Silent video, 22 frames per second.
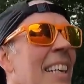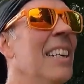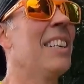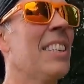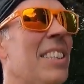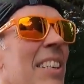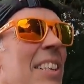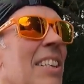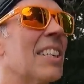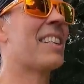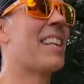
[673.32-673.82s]

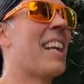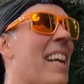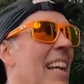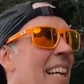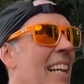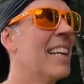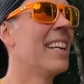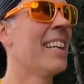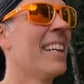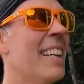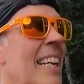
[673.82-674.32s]
and just
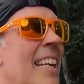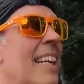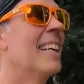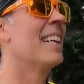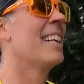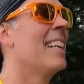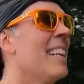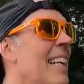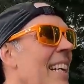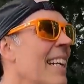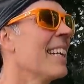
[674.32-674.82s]

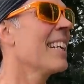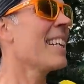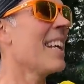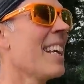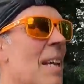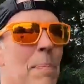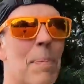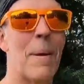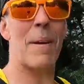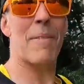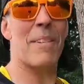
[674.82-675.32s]

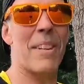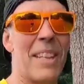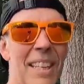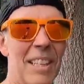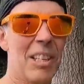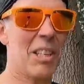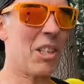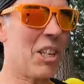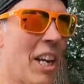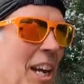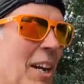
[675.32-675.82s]
keep
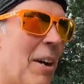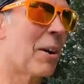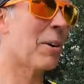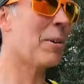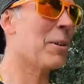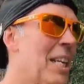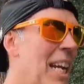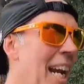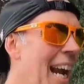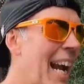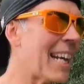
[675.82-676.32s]
everything
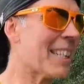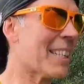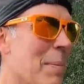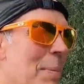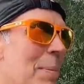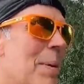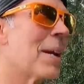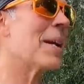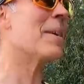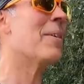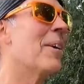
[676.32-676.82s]
chilled, chat
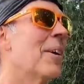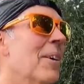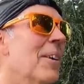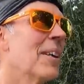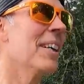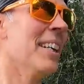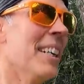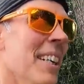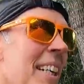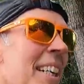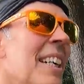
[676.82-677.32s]
to
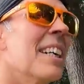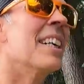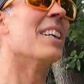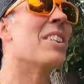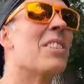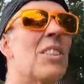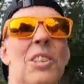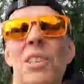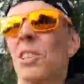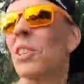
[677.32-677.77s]
people and